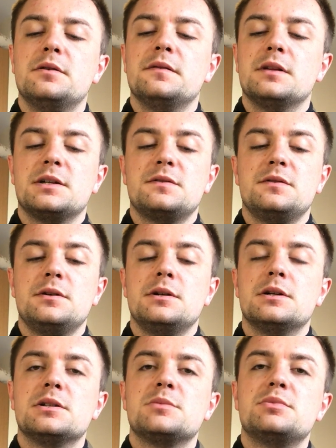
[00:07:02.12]
over the last few
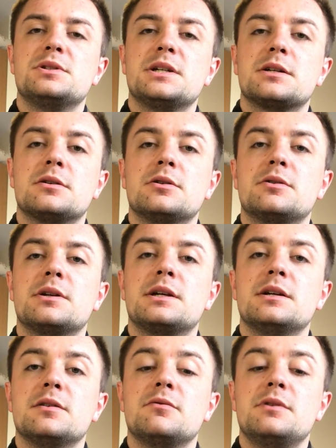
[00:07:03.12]
years, Prosecco
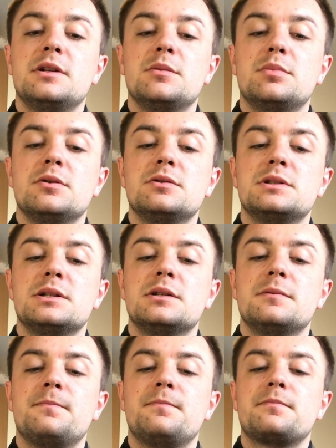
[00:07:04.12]
cricket has really
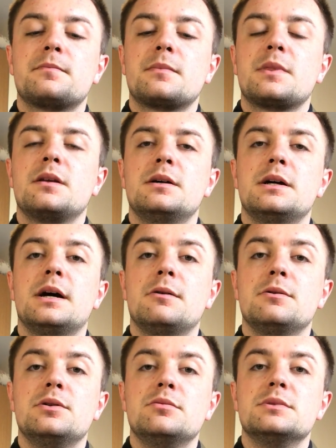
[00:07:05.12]
boosted
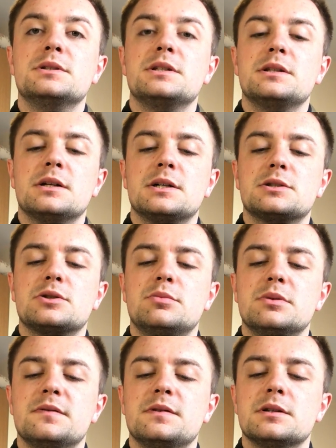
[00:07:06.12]
our numbers in the last
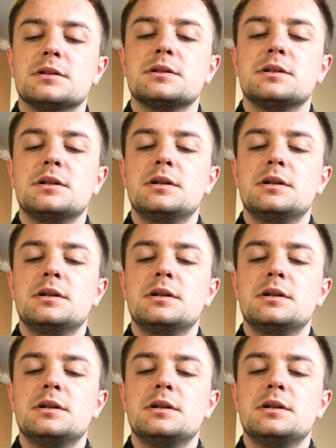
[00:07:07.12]
couple of years,